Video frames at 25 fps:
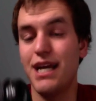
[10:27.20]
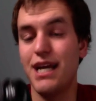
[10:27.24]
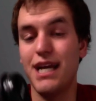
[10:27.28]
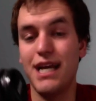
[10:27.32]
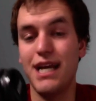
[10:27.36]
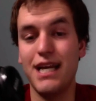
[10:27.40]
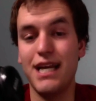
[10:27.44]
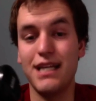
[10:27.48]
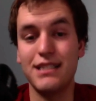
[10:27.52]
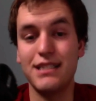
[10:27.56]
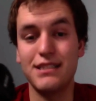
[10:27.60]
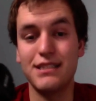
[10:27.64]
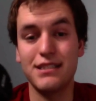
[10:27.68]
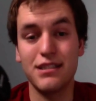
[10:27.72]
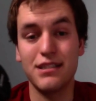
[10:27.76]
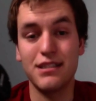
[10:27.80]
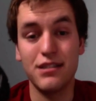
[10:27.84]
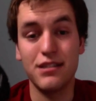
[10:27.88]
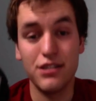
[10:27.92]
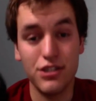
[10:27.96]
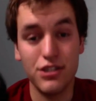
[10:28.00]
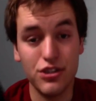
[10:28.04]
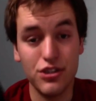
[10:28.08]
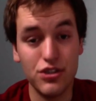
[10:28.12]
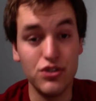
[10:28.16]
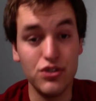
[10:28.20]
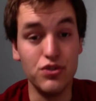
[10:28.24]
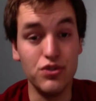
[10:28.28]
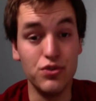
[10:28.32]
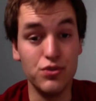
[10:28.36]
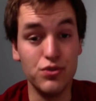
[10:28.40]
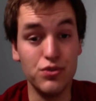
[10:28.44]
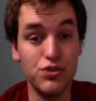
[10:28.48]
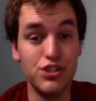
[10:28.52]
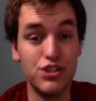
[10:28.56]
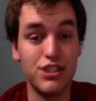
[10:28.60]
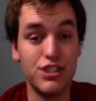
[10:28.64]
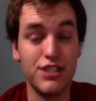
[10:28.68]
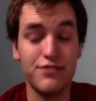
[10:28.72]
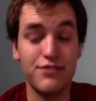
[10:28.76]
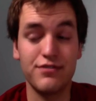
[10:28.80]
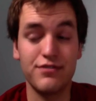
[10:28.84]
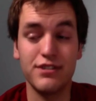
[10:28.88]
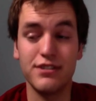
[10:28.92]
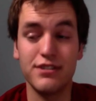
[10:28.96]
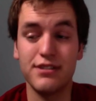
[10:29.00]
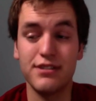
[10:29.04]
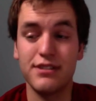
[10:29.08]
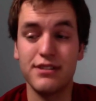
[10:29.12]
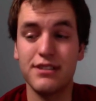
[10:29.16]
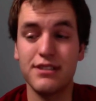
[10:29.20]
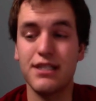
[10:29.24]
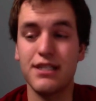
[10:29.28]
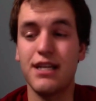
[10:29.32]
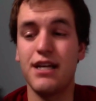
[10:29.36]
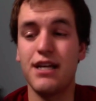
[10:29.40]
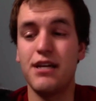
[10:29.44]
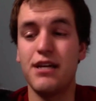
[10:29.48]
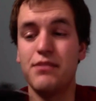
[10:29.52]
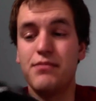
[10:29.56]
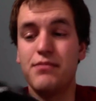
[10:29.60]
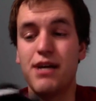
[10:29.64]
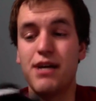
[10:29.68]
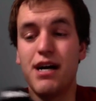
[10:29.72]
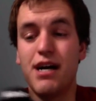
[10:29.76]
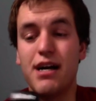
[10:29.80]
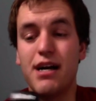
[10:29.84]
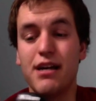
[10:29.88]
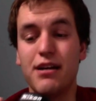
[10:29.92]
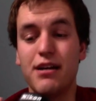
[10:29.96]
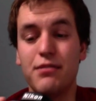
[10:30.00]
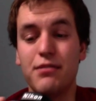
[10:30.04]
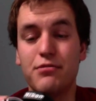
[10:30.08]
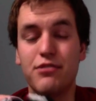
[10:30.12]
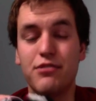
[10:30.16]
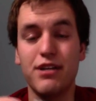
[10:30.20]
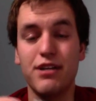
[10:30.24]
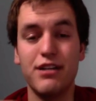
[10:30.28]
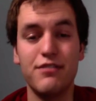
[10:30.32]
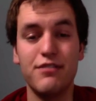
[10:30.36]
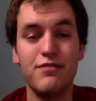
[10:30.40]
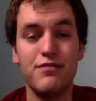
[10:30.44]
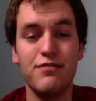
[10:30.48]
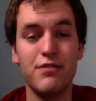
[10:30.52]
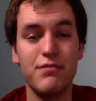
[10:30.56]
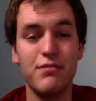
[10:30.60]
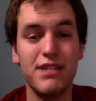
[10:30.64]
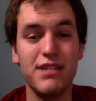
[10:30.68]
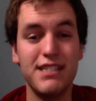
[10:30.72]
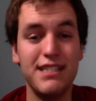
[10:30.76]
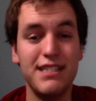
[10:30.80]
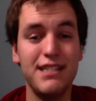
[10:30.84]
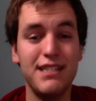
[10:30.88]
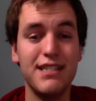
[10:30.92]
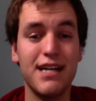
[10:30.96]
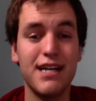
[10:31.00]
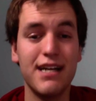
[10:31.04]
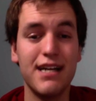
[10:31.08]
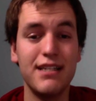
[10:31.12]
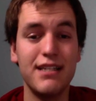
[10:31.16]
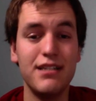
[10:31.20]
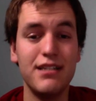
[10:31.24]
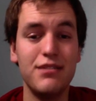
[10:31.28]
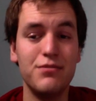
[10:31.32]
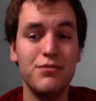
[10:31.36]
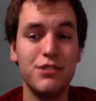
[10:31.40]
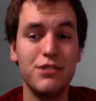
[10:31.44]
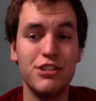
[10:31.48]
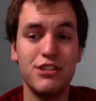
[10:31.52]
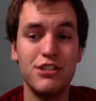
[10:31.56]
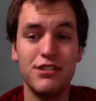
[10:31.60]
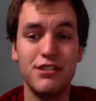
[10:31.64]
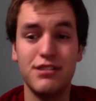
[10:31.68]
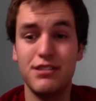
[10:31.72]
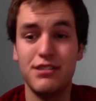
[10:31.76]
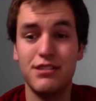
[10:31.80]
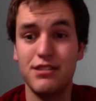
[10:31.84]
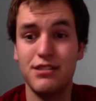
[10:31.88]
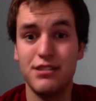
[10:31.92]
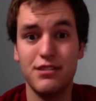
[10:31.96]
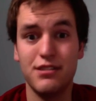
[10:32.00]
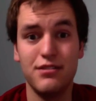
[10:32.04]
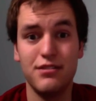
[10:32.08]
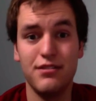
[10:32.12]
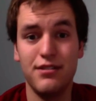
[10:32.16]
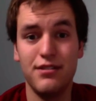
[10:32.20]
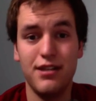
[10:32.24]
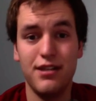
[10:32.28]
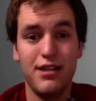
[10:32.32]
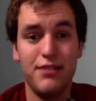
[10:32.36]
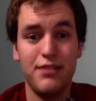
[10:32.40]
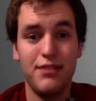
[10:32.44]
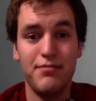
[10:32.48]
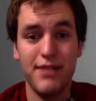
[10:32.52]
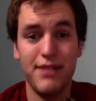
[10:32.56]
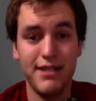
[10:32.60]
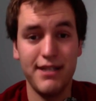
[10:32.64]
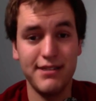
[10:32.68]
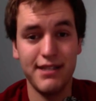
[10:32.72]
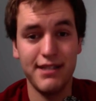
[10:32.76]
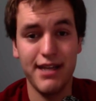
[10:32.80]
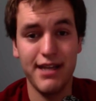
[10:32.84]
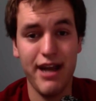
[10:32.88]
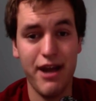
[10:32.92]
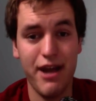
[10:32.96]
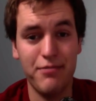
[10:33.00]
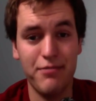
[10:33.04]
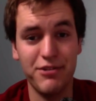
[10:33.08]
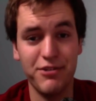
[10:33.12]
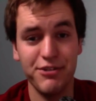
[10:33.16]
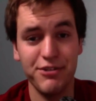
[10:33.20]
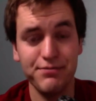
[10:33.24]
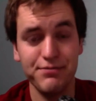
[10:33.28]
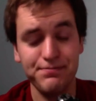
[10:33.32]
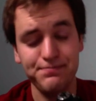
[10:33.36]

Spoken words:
it's a huge difference. I upgraded from the D90, which is still an amazing camera,